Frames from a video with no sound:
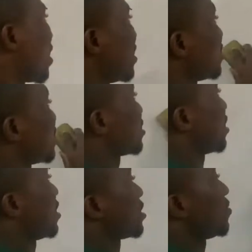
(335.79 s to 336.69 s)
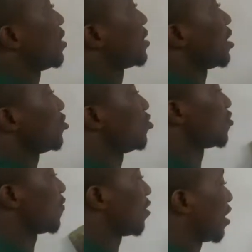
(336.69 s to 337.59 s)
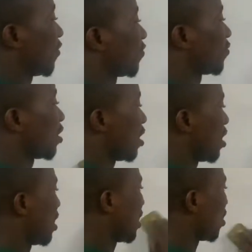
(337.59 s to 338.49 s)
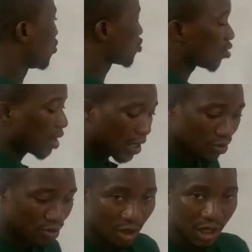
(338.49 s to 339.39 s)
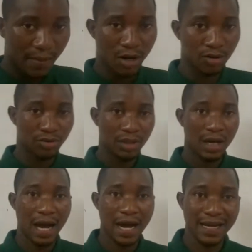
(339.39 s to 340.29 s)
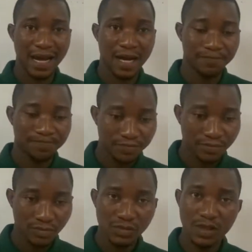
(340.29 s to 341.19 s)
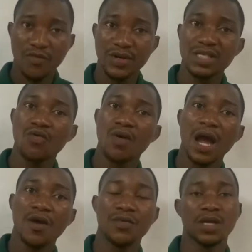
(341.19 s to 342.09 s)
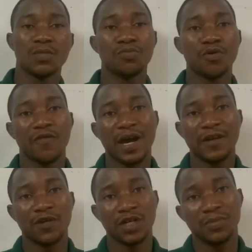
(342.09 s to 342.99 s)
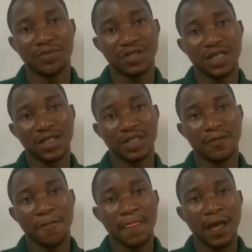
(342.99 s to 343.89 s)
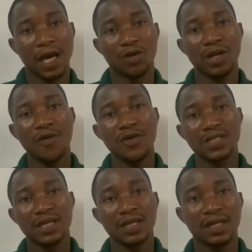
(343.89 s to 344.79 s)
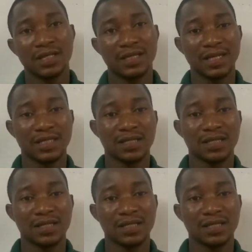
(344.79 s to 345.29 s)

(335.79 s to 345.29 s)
its estimated useful life. And I also like to talk about other reason why we provide for depreciation. Another reason is that,